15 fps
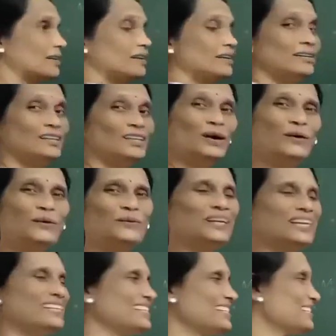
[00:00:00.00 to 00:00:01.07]
Now
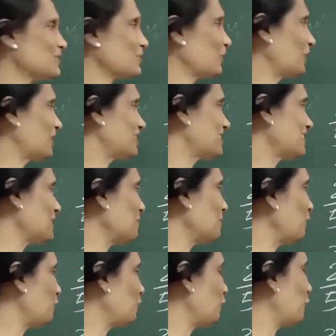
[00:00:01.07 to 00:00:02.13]
it is quite simple for